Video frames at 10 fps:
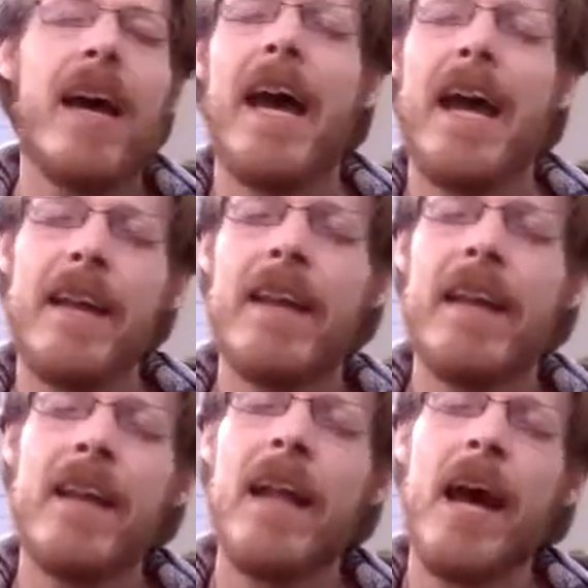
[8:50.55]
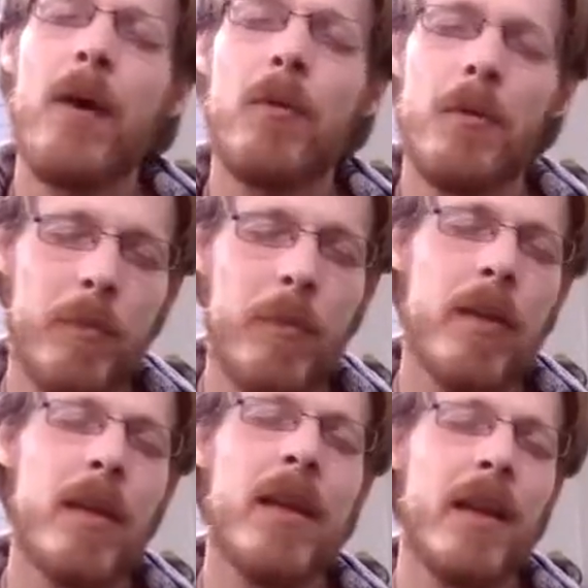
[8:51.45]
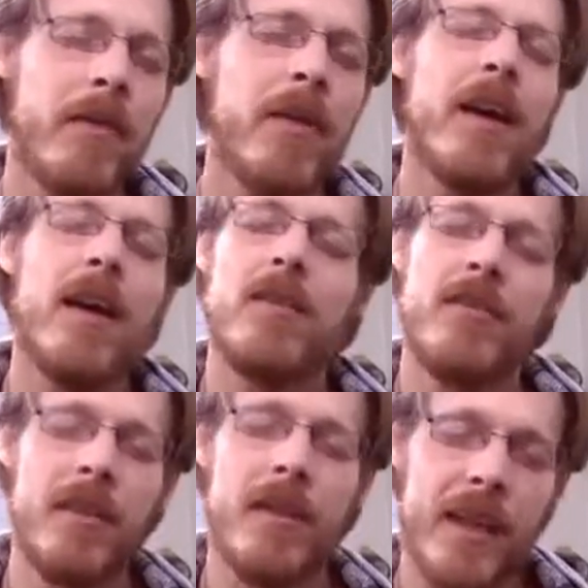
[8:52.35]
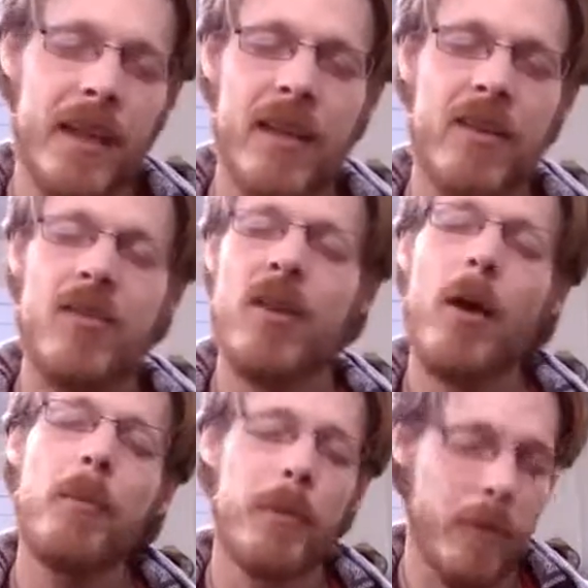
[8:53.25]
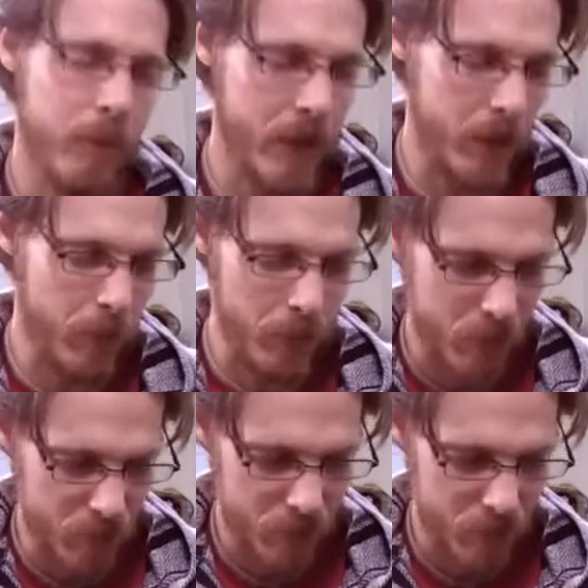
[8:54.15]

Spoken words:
and then I won't believe until I catch up with my words.